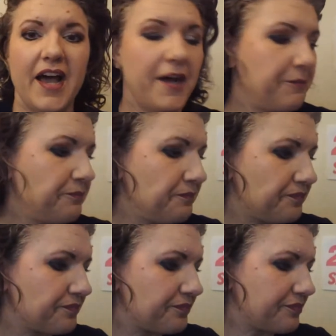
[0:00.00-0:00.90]

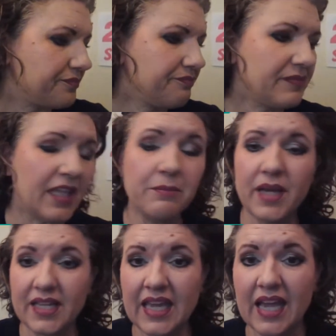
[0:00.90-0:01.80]

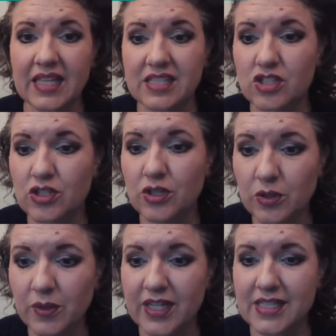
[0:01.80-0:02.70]
But yeah,
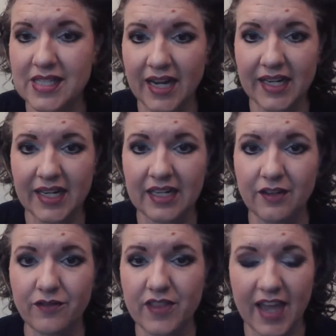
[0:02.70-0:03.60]
too
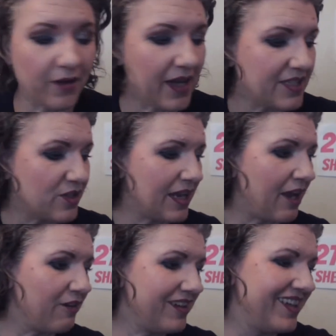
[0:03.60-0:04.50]
exciting for that. Okay, so
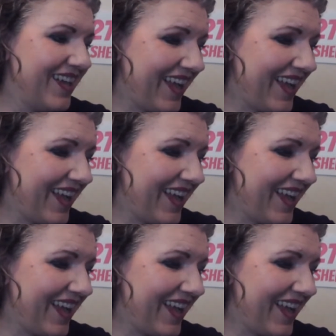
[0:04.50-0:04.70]
now